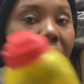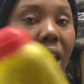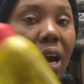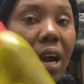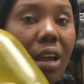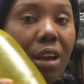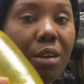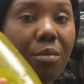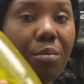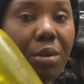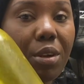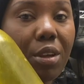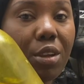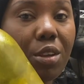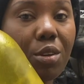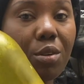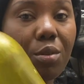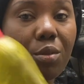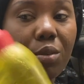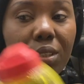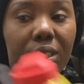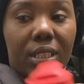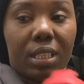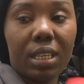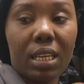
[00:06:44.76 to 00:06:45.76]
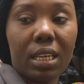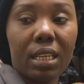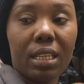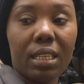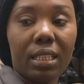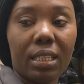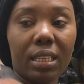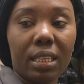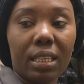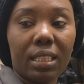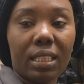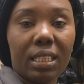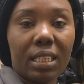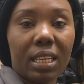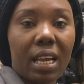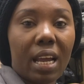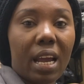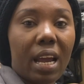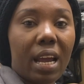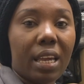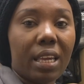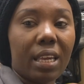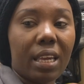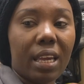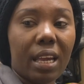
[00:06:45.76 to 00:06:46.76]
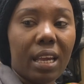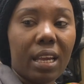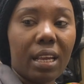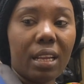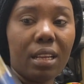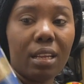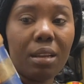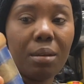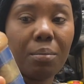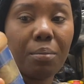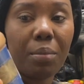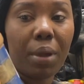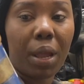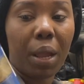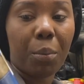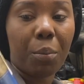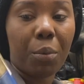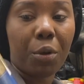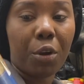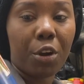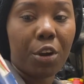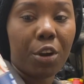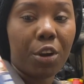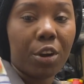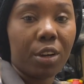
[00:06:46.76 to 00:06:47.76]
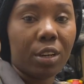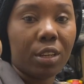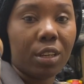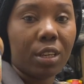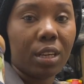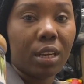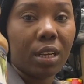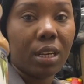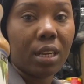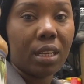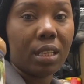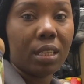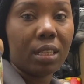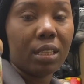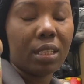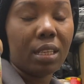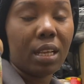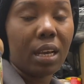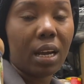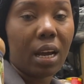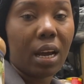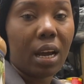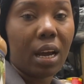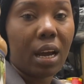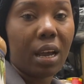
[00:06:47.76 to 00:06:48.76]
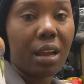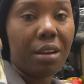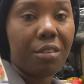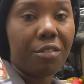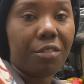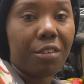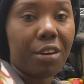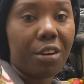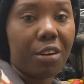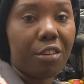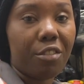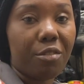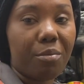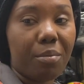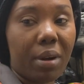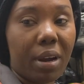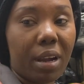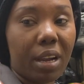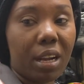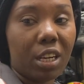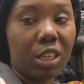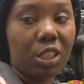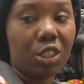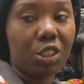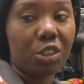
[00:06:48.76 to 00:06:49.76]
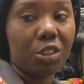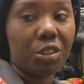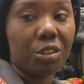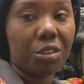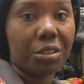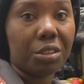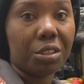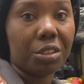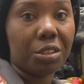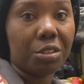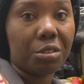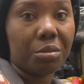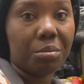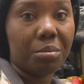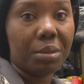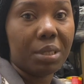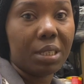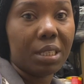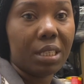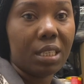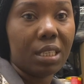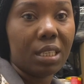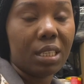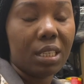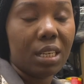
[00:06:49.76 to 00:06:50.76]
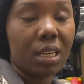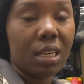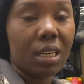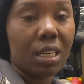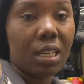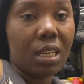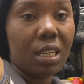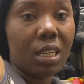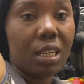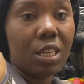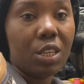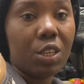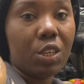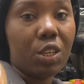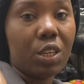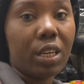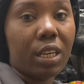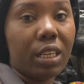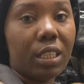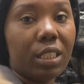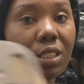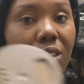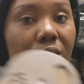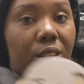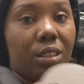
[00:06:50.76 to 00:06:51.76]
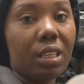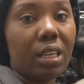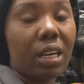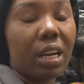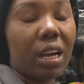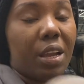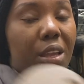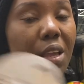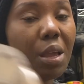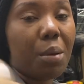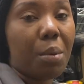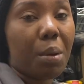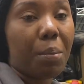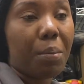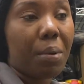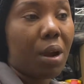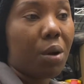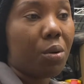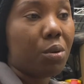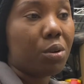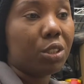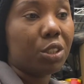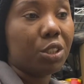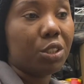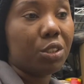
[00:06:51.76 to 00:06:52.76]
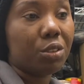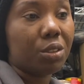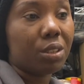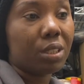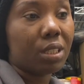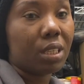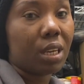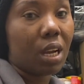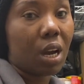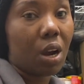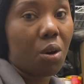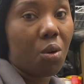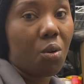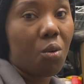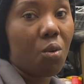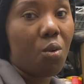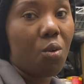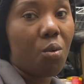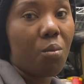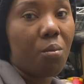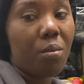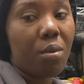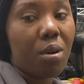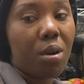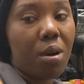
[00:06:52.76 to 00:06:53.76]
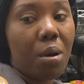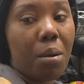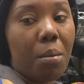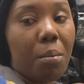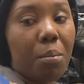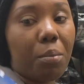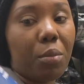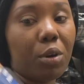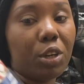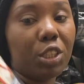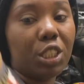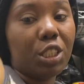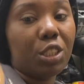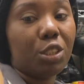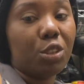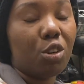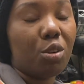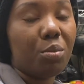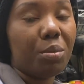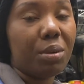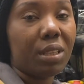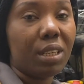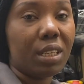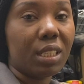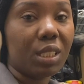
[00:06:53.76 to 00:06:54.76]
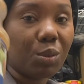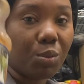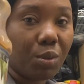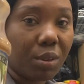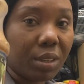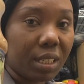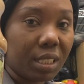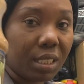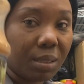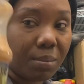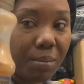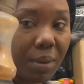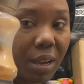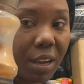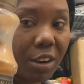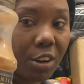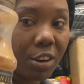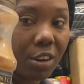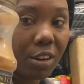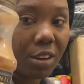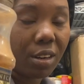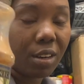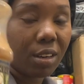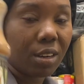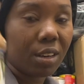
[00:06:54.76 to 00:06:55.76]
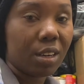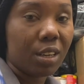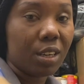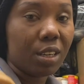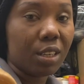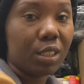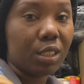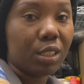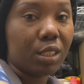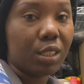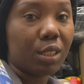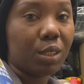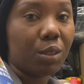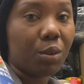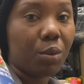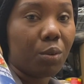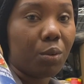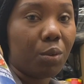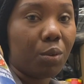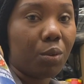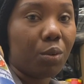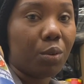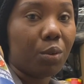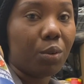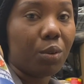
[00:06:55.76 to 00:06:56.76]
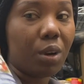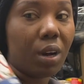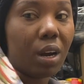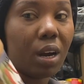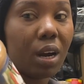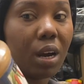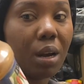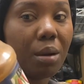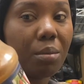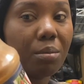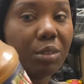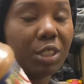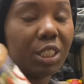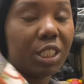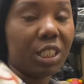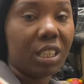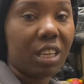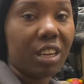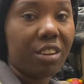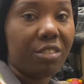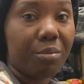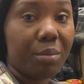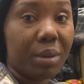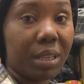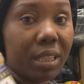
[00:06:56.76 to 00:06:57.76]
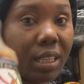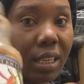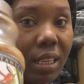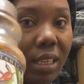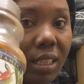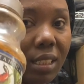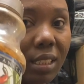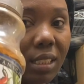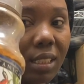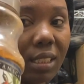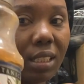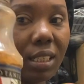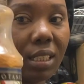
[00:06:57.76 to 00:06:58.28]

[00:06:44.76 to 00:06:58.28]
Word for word: I have been using this cayenne pepper that a friend of mine introduced to me. You guys saw the cayenne pepper I was using at home, but she told me this one is better. So um, she gave me this.